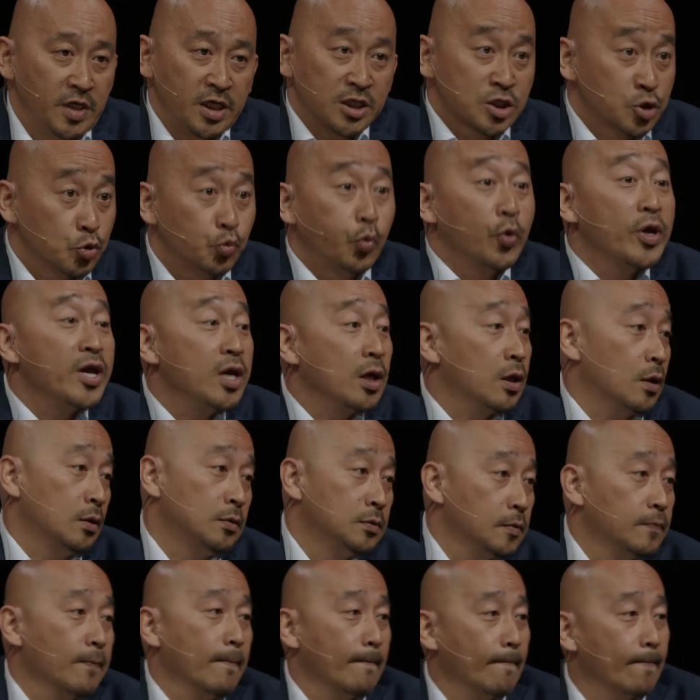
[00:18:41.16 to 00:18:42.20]
it's real.
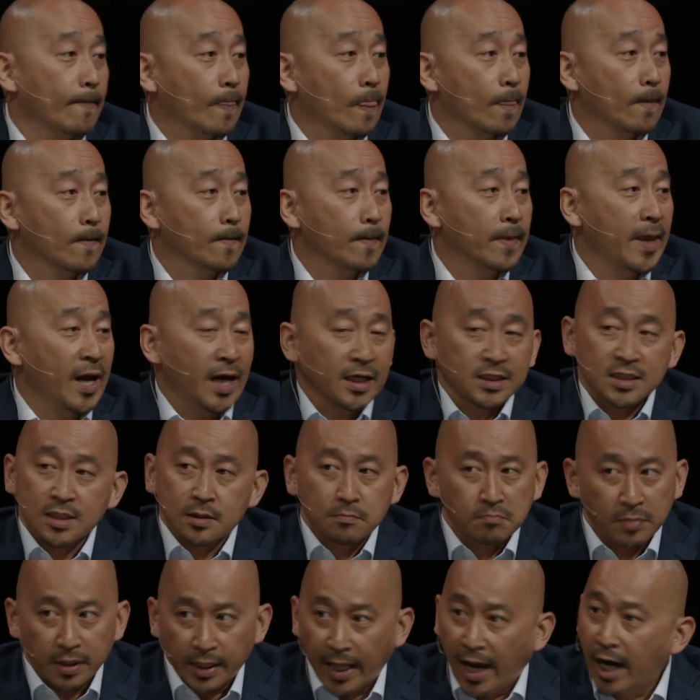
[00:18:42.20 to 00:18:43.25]

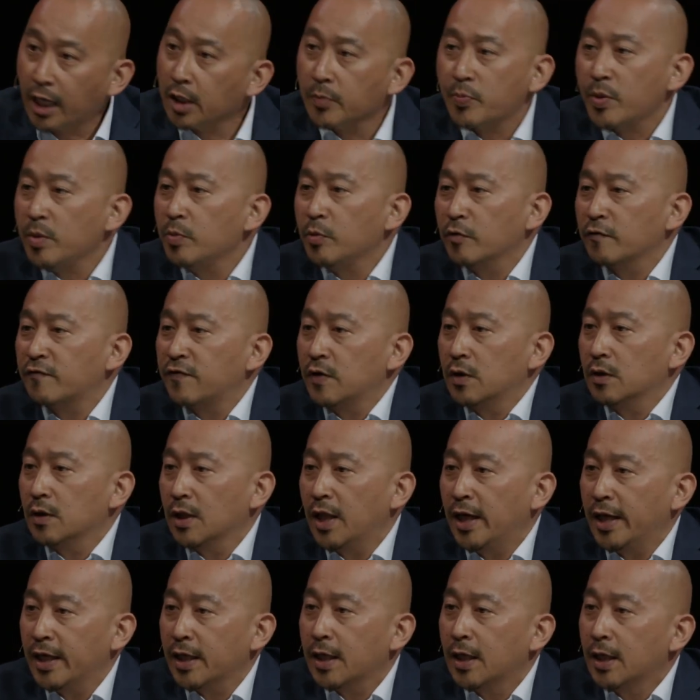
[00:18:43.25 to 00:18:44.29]
That a lot of people feel
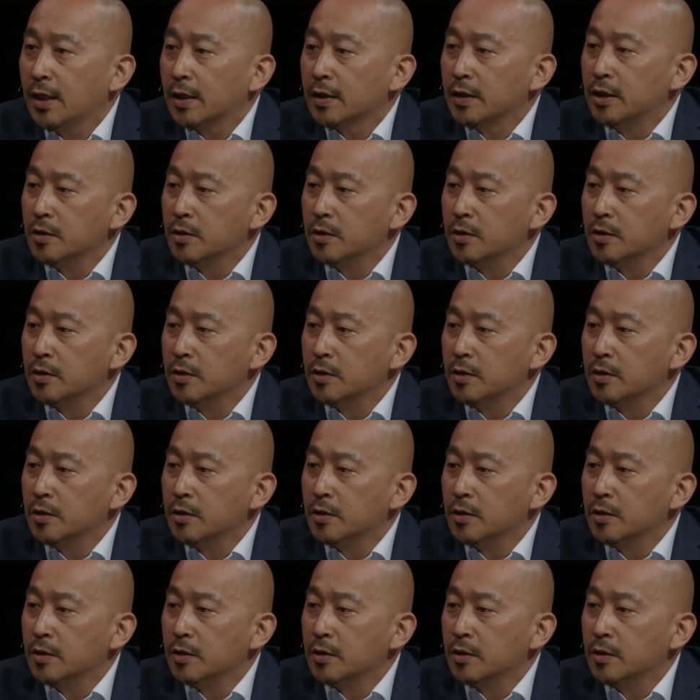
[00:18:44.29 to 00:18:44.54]
like